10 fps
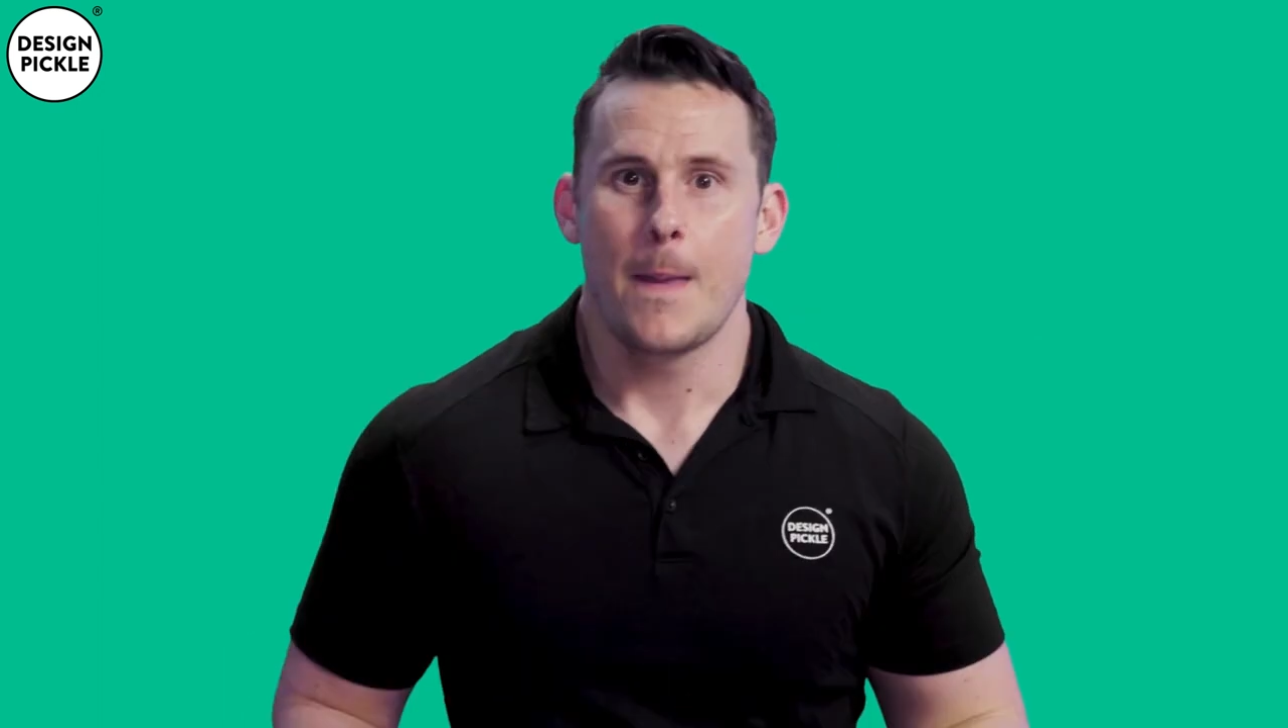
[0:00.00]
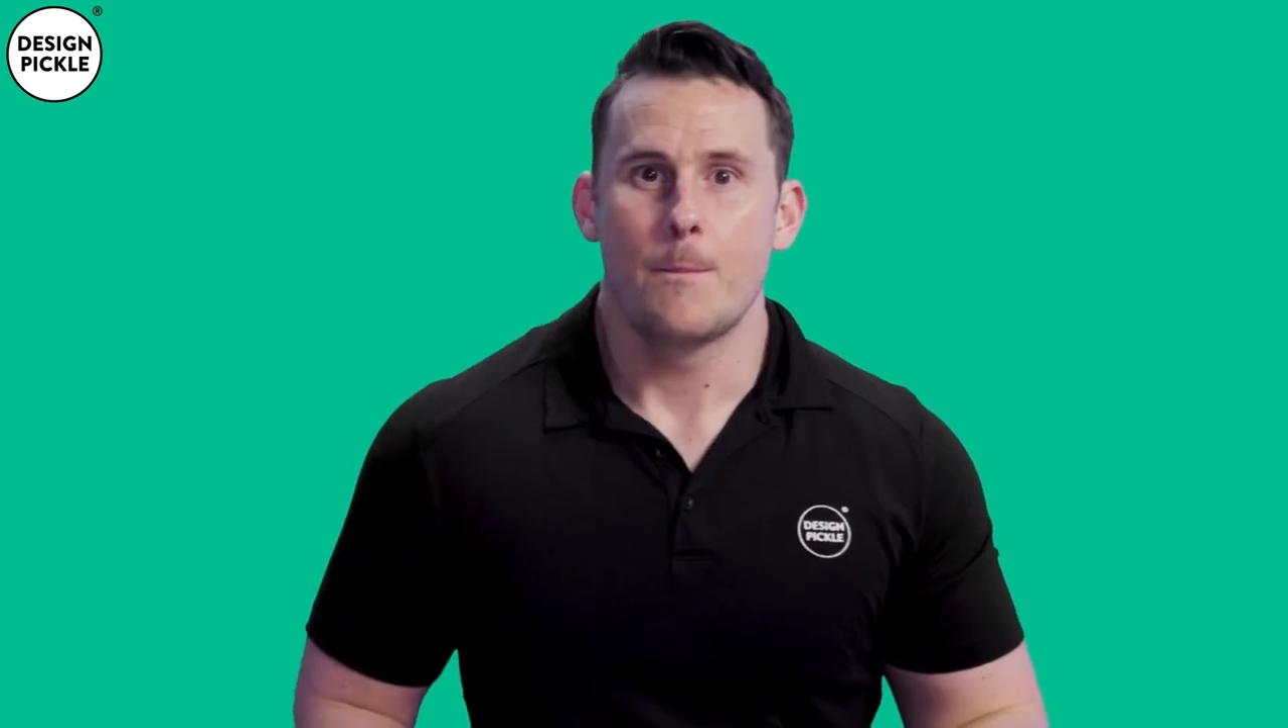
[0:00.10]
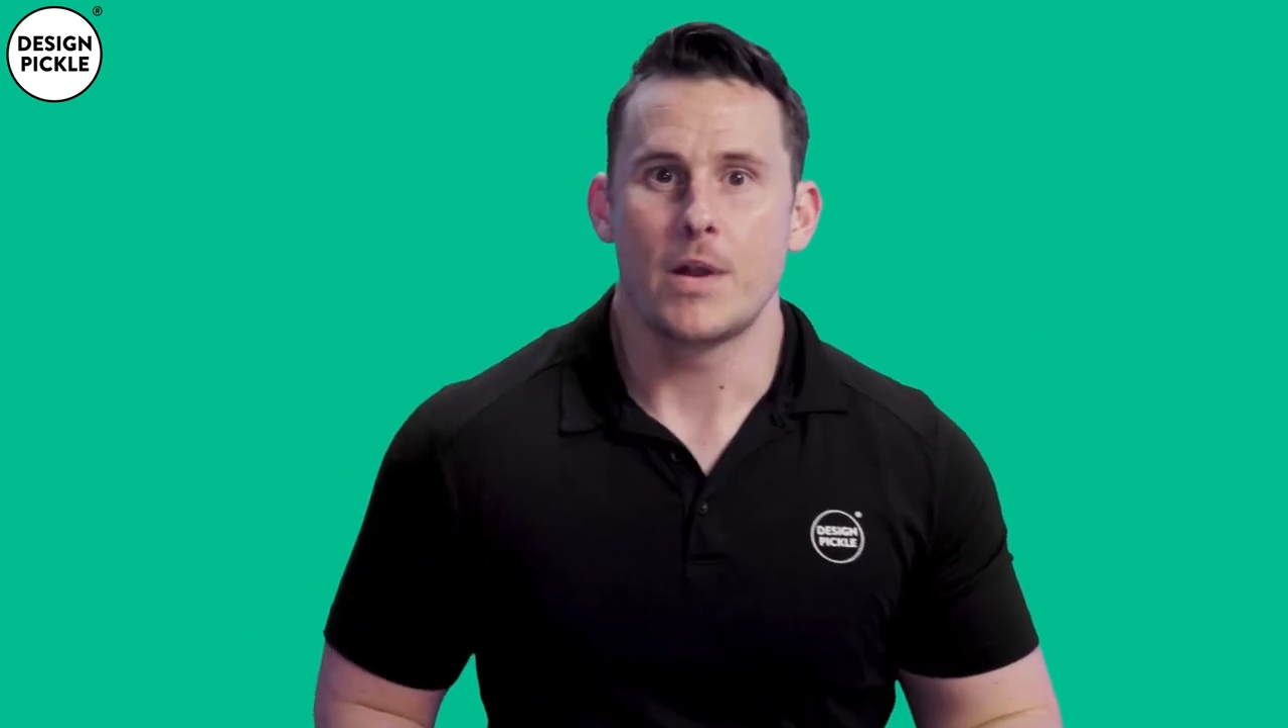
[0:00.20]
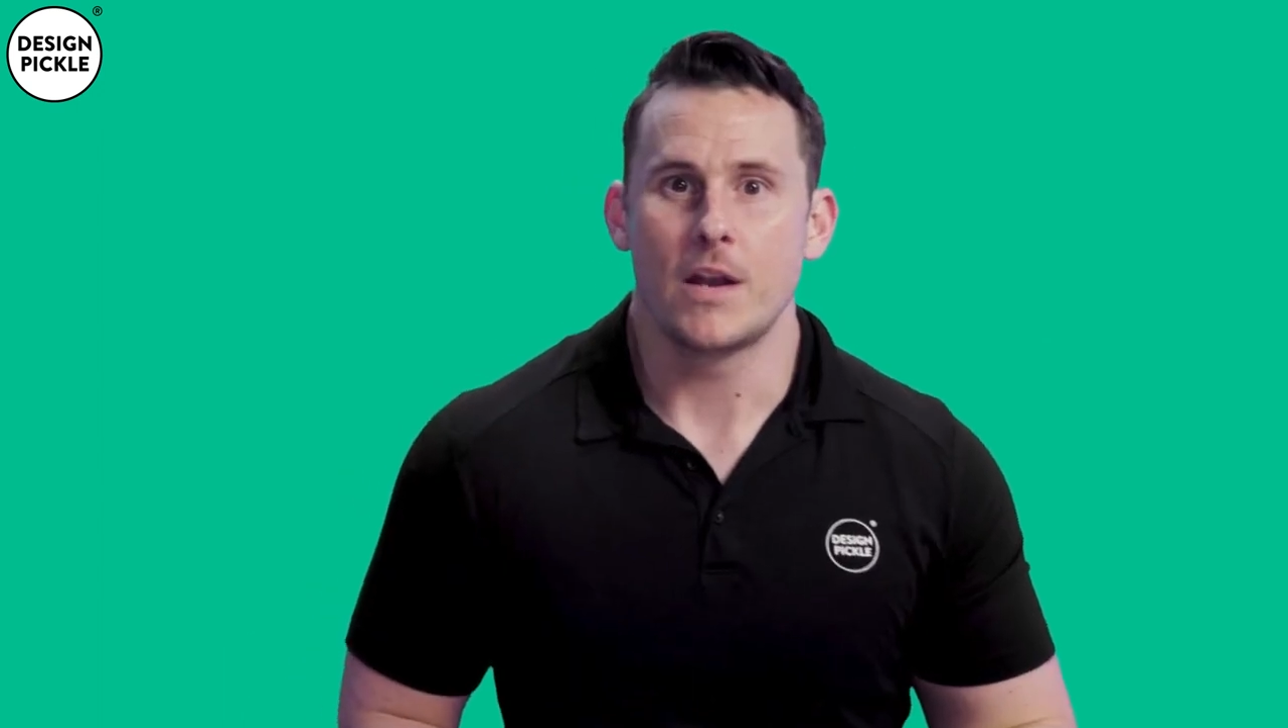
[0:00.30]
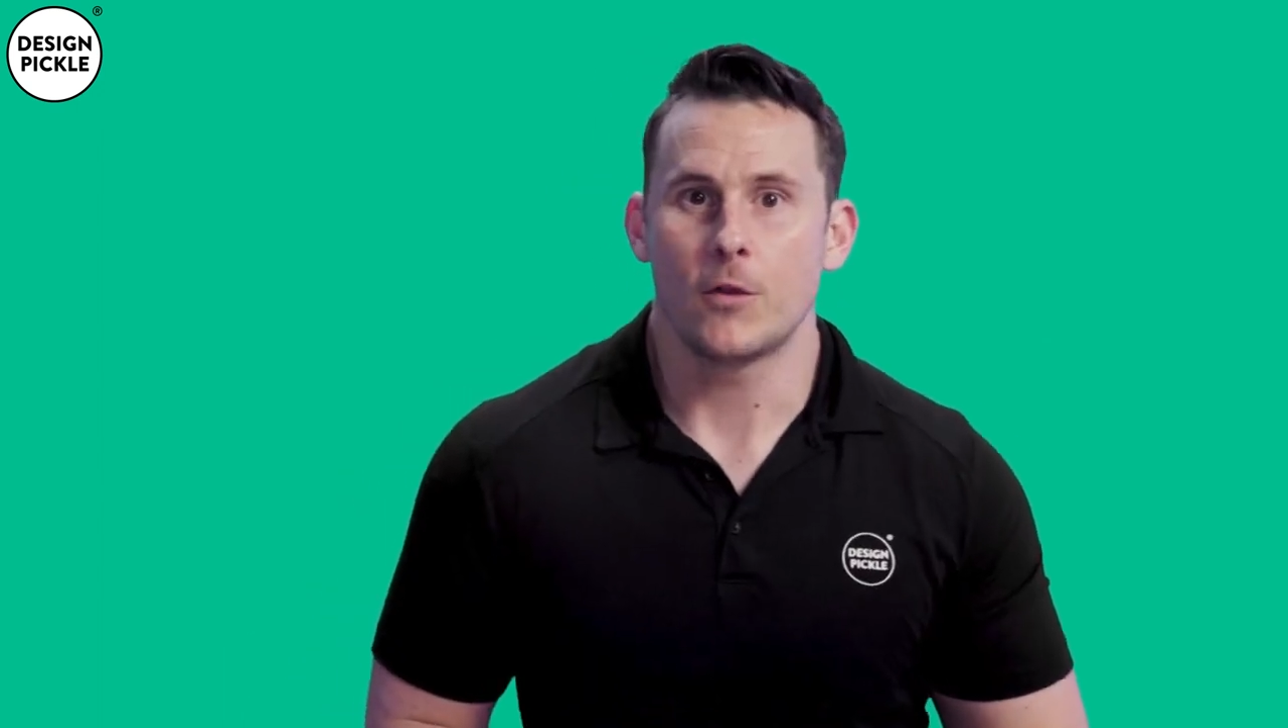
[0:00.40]

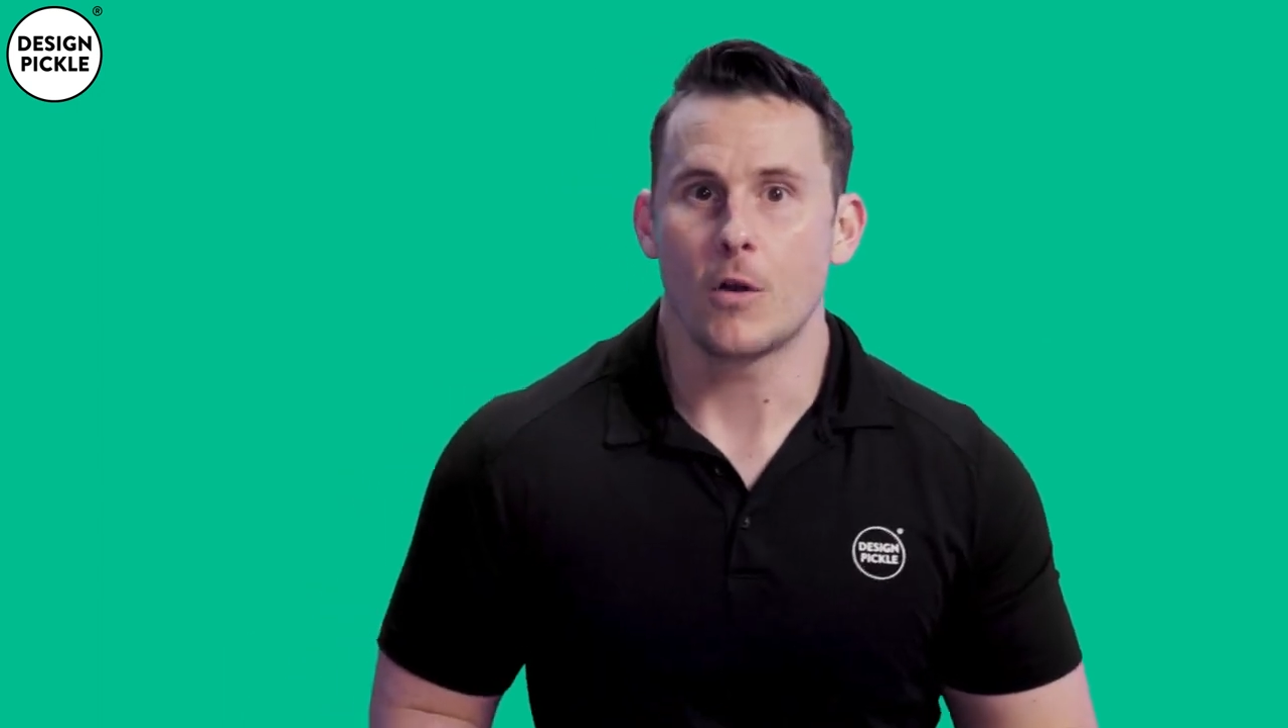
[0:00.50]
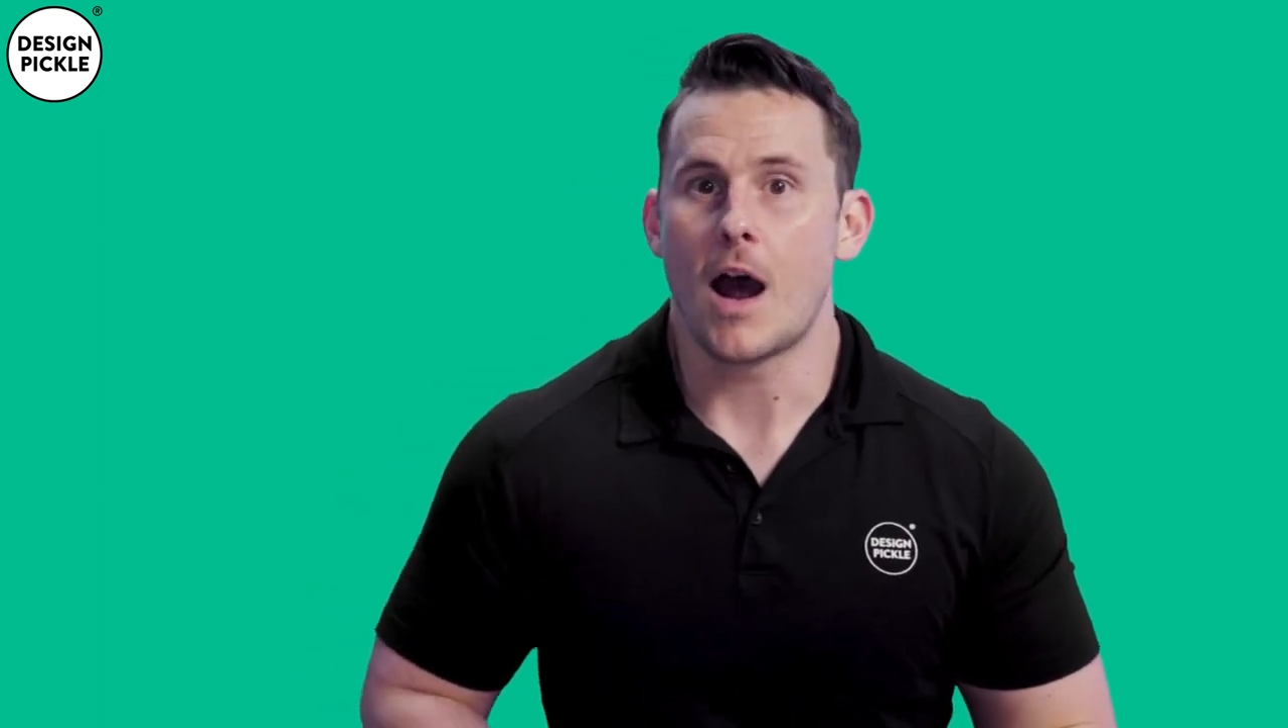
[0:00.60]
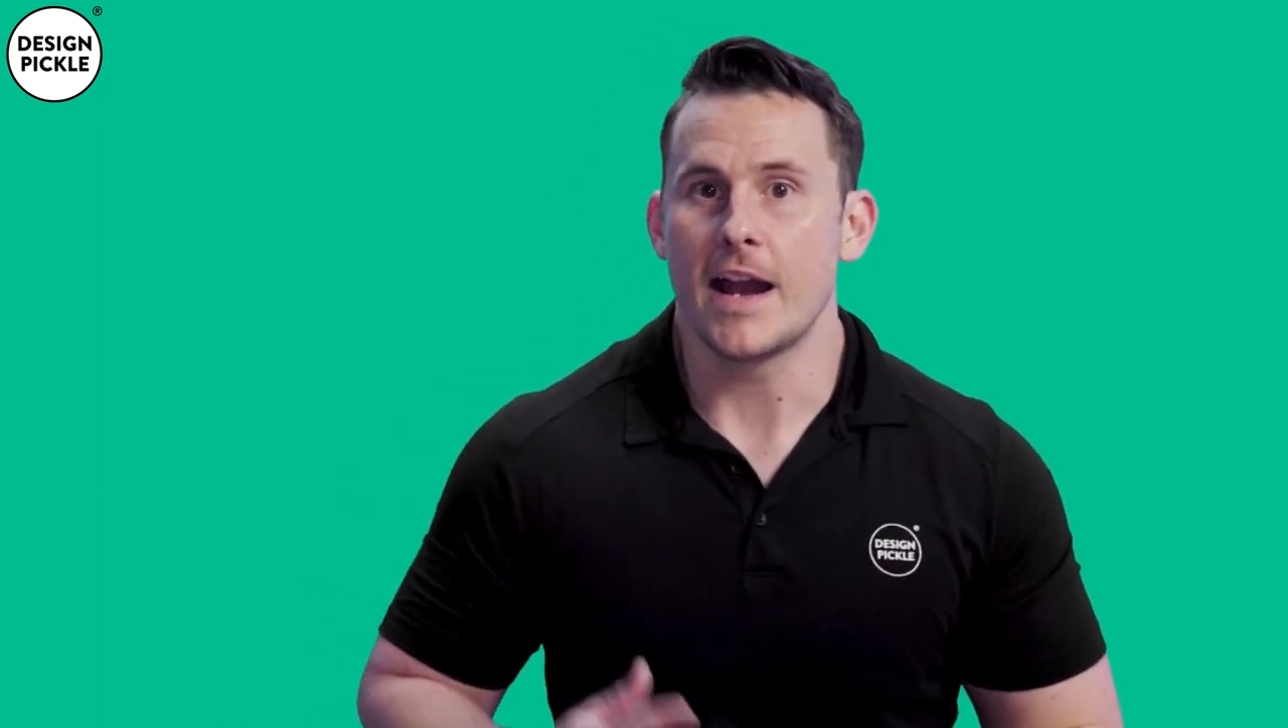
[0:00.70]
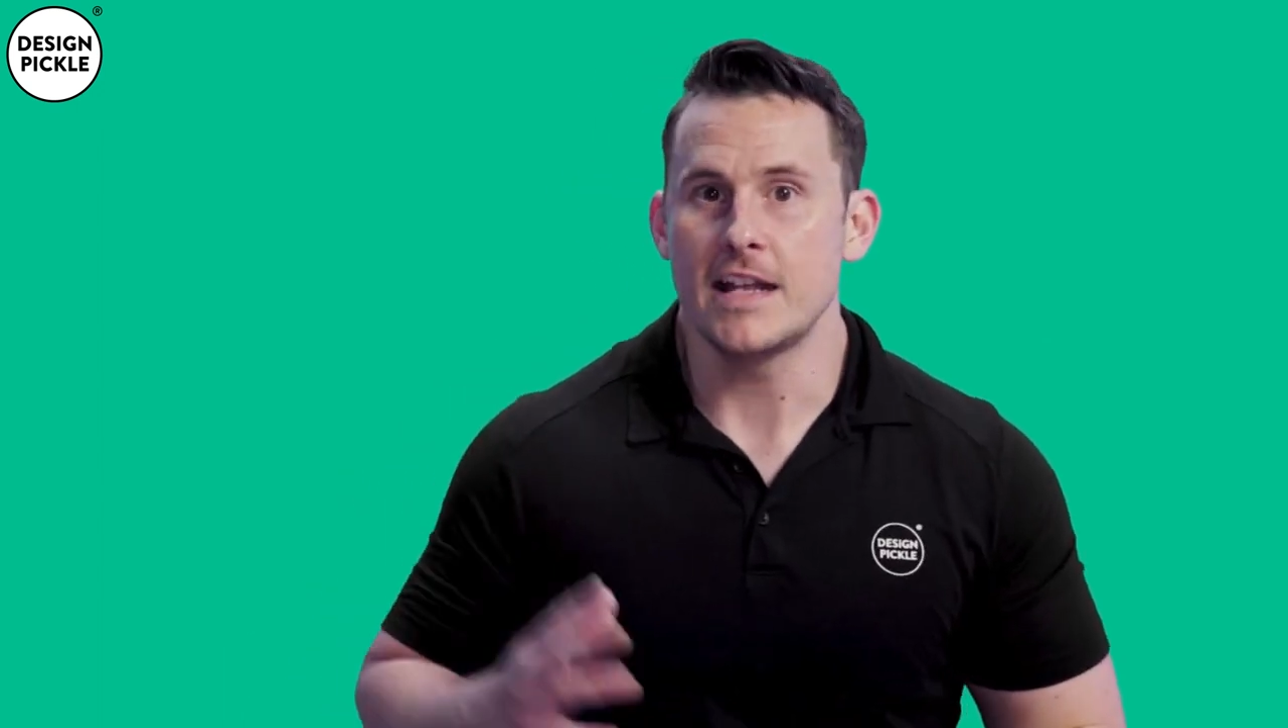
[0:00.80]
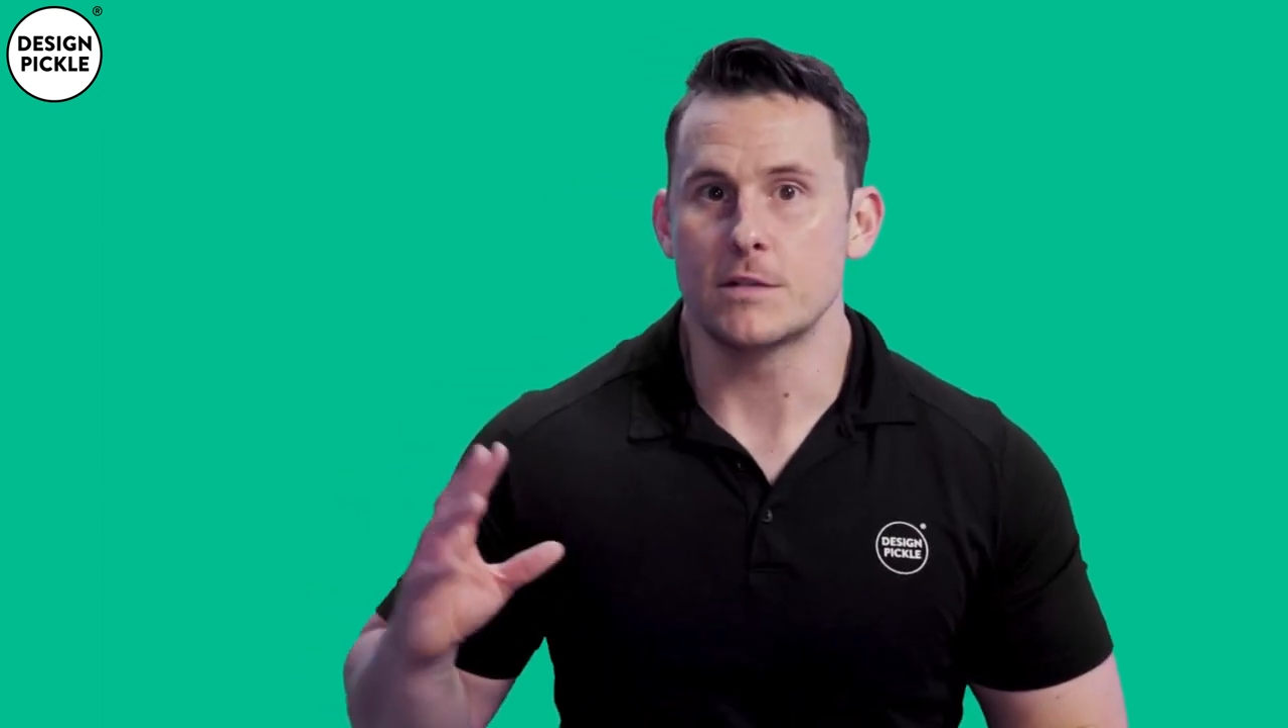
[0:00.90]
But if your
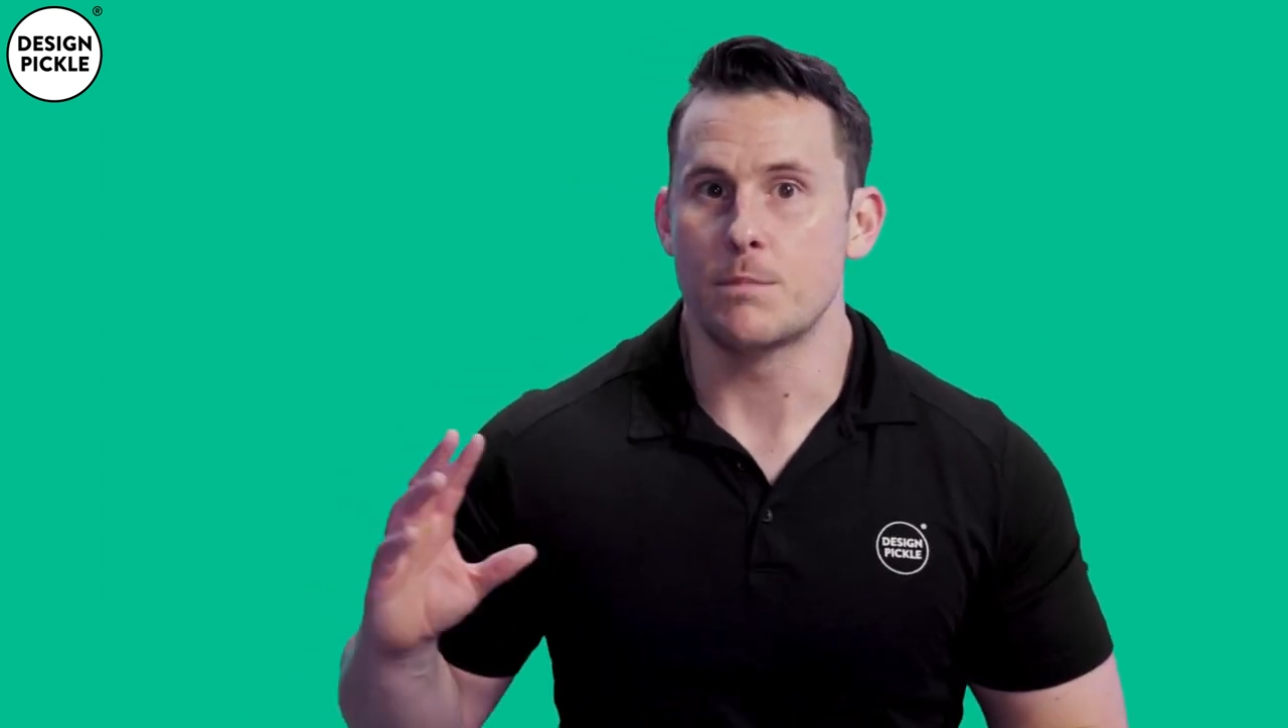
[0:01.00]
audience is